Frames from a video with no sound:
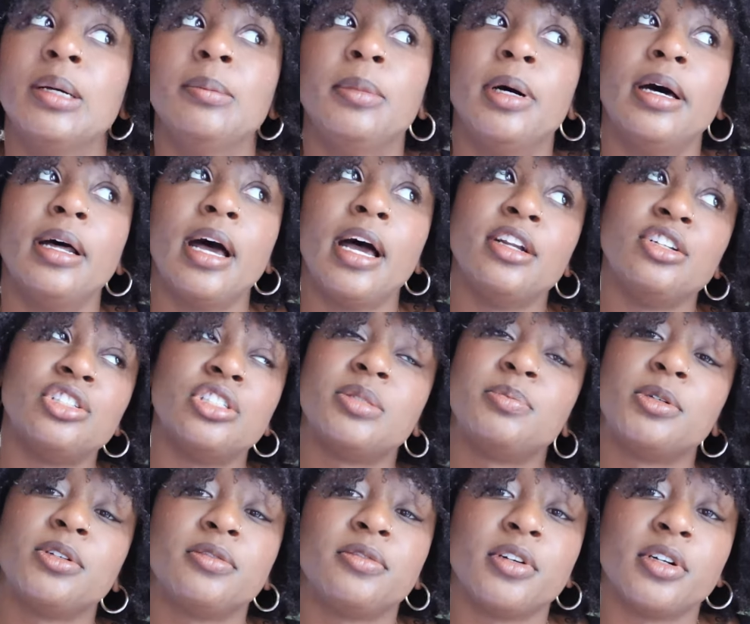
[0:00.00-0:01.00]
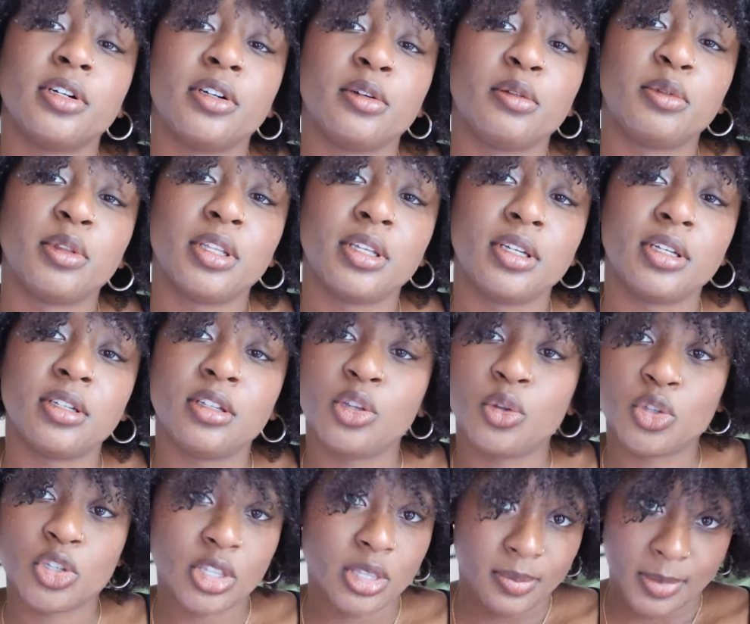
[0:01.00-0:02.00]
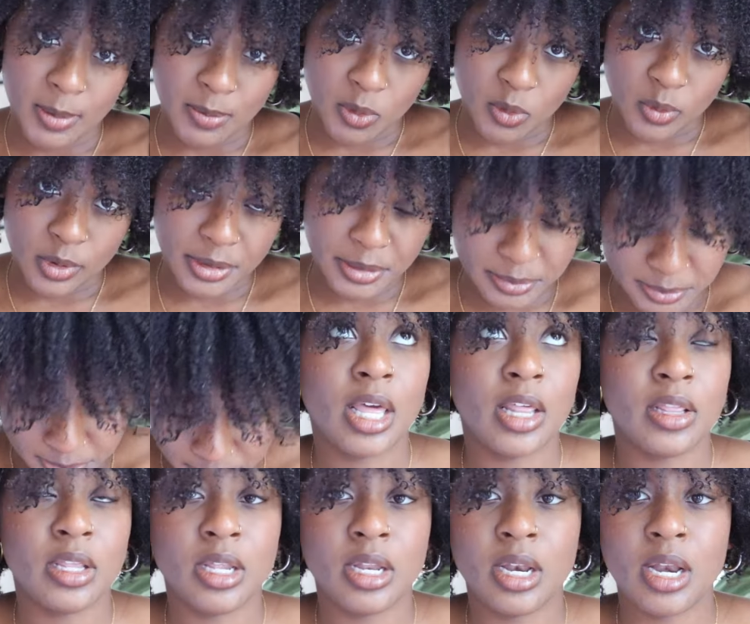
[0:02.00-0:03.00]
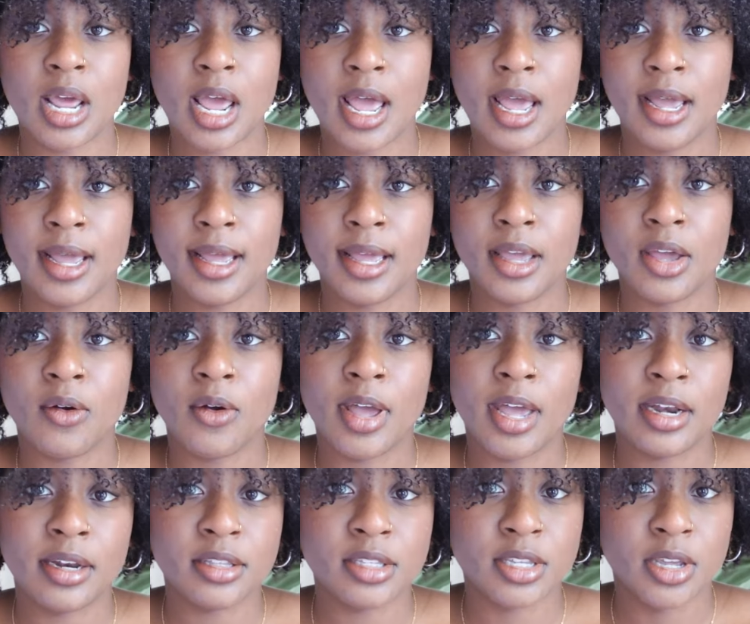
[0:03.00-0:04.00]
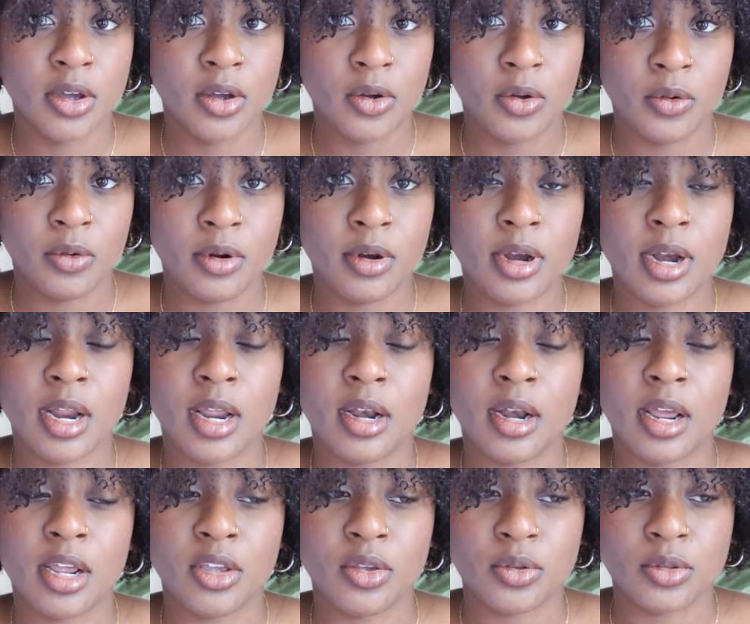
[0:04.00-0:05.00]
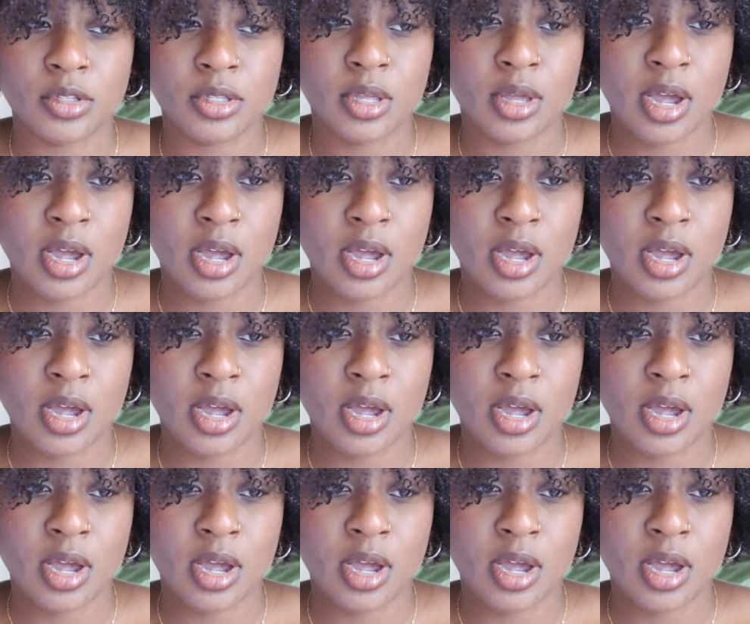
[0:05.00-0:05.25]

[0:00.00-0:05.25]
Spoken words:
but I just prefer the Youth to the People one. And then I go ahead and tone, and I use the